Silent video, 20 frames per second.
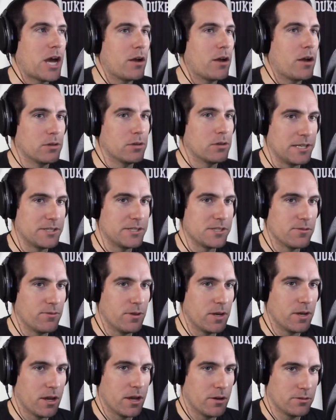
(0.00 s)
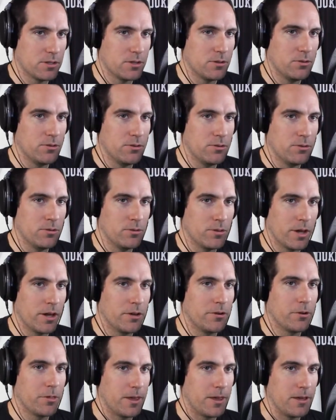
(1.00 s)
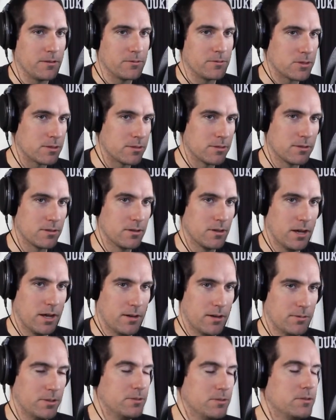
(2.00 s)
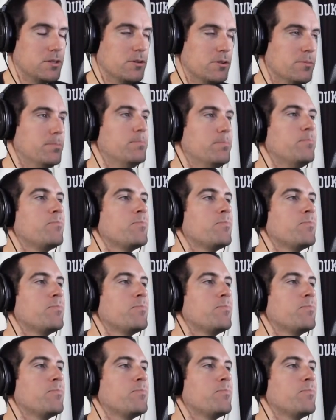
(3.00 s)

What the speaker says: released a video to the 100 Thieves YouTube,